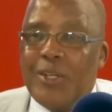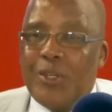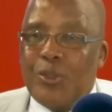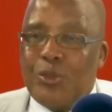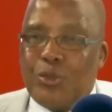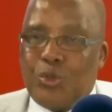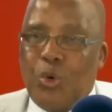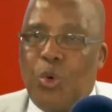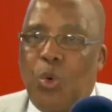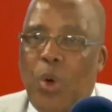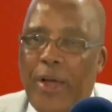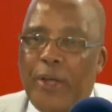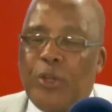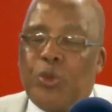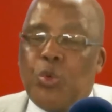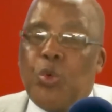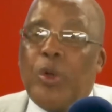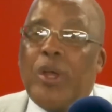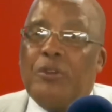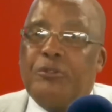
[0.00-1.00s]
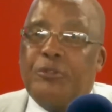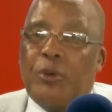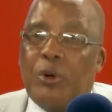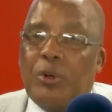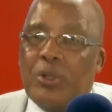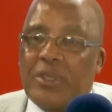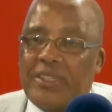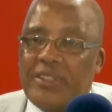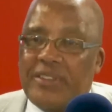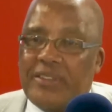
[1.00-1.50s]
So why do we have
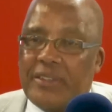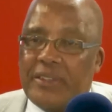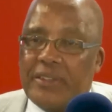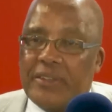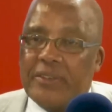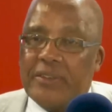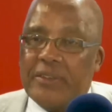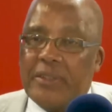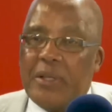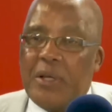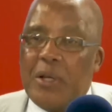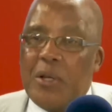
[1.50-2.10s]
all these things?